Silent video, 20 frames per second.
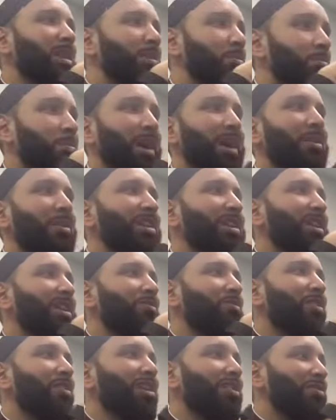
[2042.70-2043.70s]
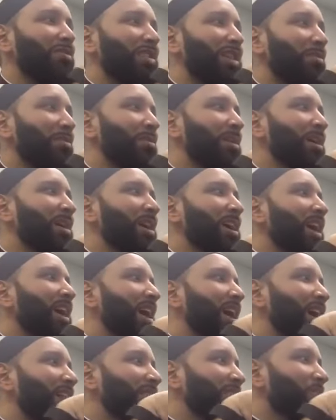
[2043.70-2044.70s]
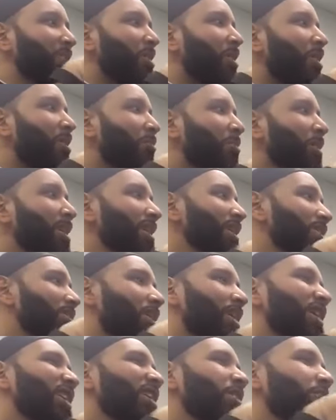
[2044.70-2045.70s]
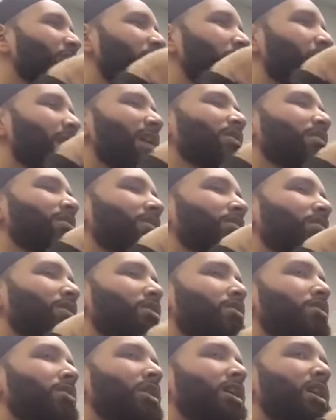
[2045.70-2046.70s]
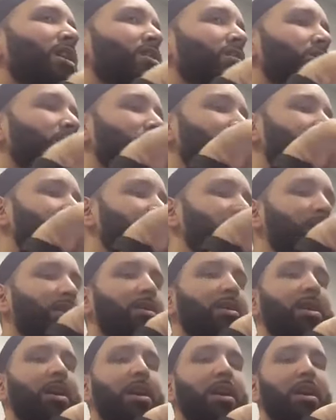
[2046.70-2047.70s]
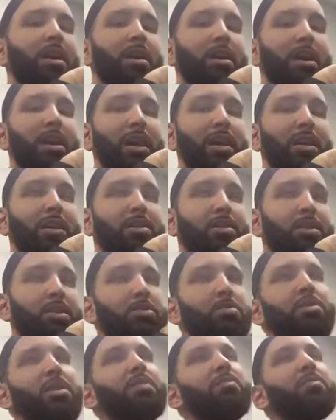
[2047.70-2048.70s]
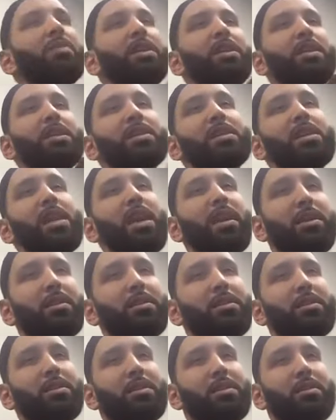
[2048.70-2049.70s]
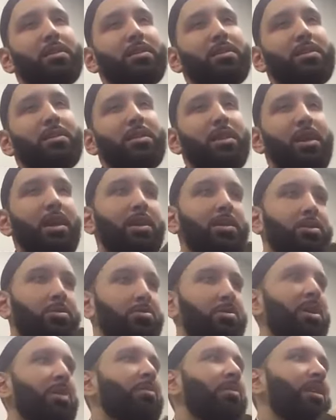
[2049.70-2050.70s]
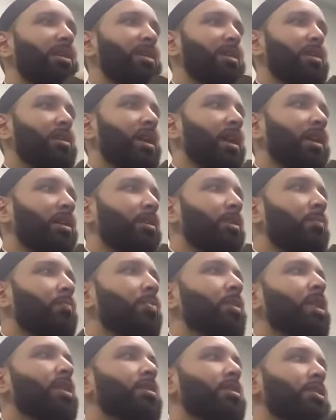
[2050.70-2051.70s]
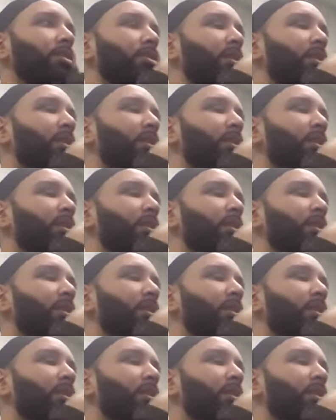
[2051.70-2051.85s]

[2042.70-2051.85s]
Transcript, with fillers: being buried in front of them, and they're already talking about matters of the dunya. So, it's considered extremely disliked. Extremely disliked to